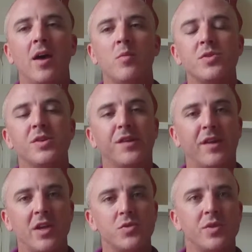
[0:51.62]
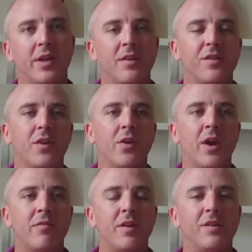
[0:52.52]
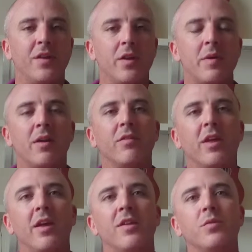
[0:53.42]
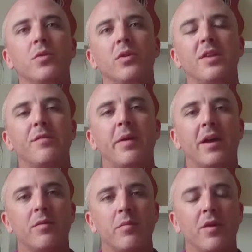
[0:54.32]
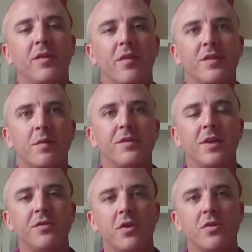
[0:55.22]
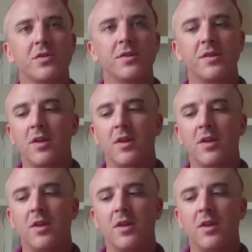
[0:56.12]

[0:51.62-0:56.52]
which is scheduled in, so every certain amount of years we'll inspect most of the subsea structures.